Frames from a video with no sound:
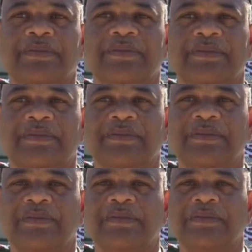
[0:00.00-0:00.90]
What's this
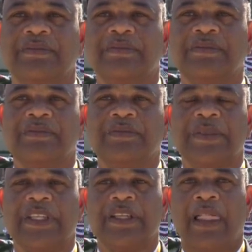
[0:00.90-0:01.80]
award that's coming
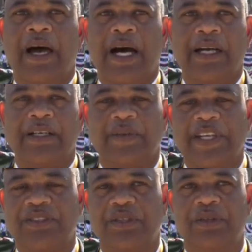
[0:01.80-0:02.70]
around? Our
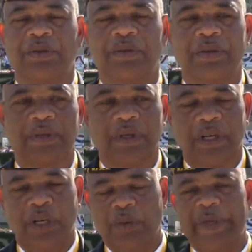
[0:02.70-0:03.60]
Congressional
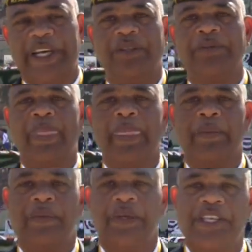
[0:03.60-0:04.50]
Gold Medal
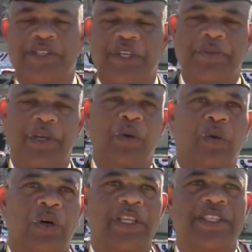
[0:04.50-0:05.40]
is going to be
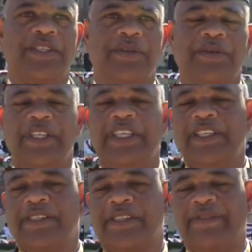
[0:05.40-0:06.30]
awarded to the
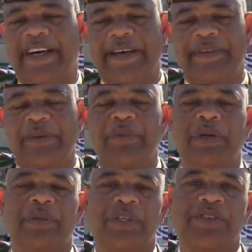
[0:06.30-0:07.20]
surviving
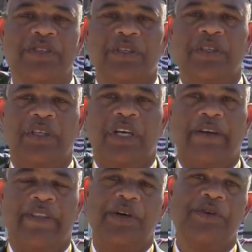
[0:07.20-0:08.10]
members
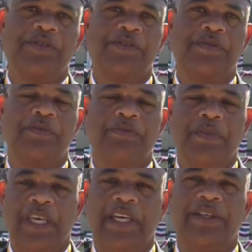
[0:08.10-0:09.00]
of those
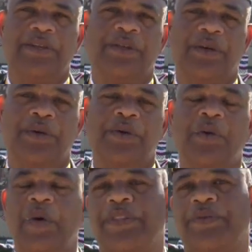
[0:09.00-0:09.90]
men who
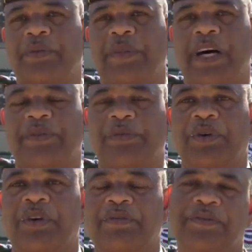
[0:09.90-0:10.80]
went through Montford
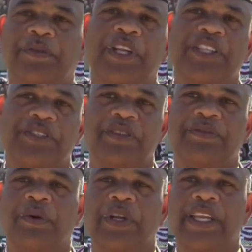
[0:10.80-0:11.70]
Point from 42 to
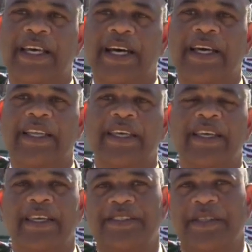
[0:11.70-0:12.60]
49
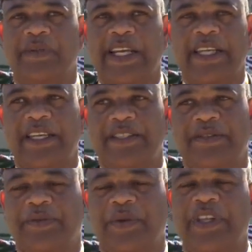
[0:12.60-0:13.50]
is in recognition
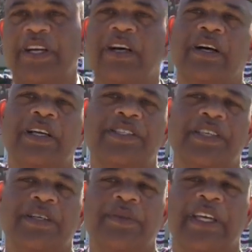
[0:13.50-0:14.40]
for their
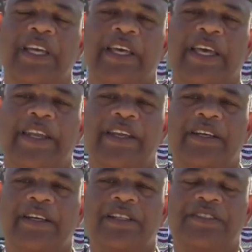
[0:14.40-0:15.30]
hardship and
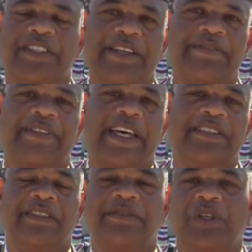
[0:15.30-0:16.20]
their
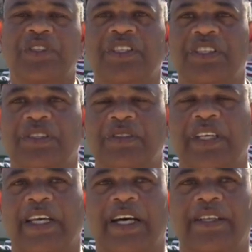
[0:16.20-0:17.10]
steadfast devotion to
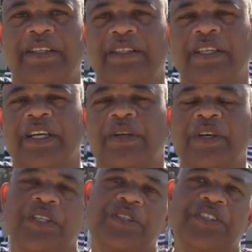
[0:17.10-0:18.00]
duty under
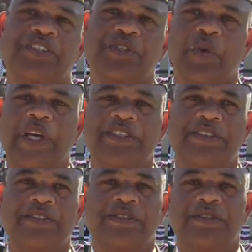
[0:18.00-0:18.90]
critical
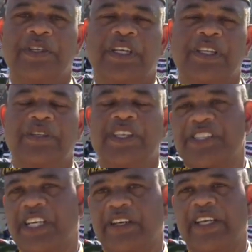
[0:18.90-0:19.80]
situations to including
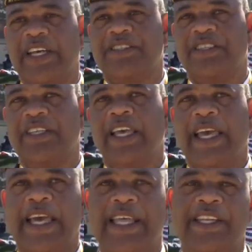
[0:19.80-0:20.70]
segregation
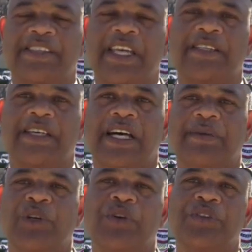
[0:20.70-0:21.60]
and at the same time
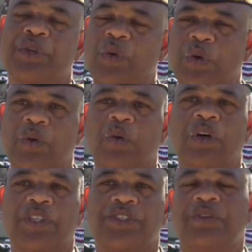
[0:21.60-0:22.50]
going through World
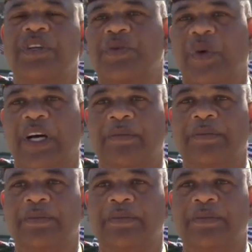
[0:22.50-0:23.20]
War II as well.